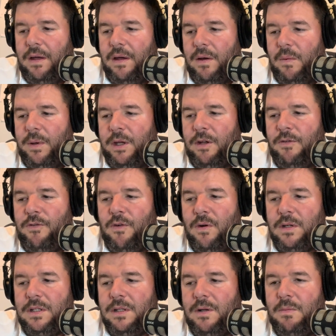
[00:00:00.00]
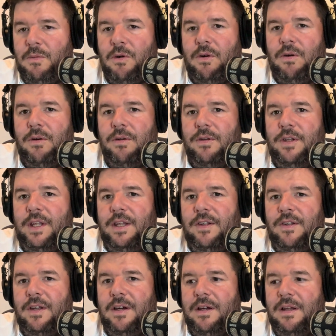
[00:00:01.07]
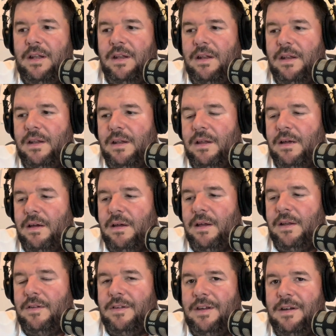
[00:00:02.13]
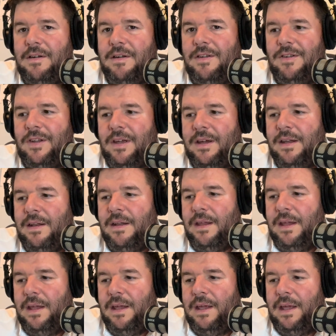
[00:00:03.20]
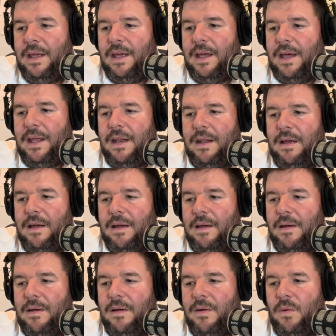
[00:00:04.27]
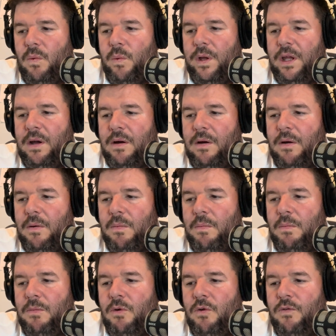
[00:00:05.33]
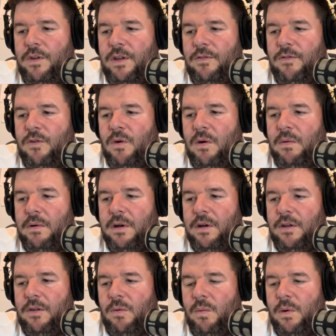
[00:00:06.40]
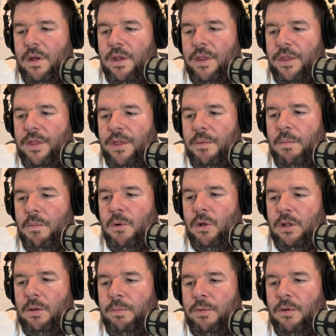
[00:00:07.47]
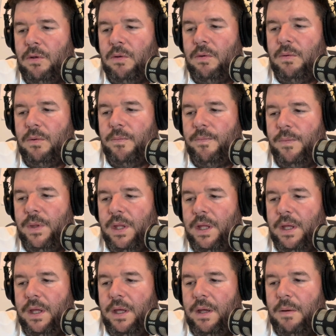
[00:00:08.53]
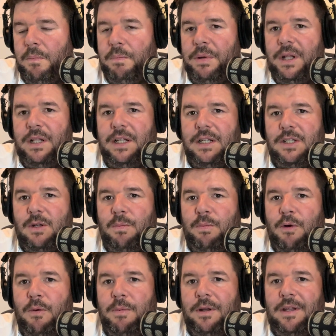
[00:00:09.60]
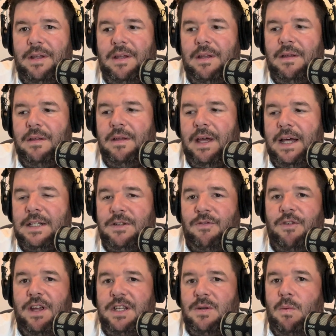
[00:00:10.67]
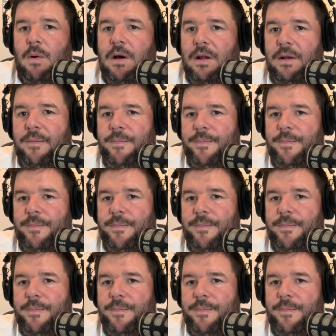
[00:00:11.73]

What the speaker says: We're gonna focus a lot more on design, interior design, and we are moving forward with multiple buildings on property as phase 1,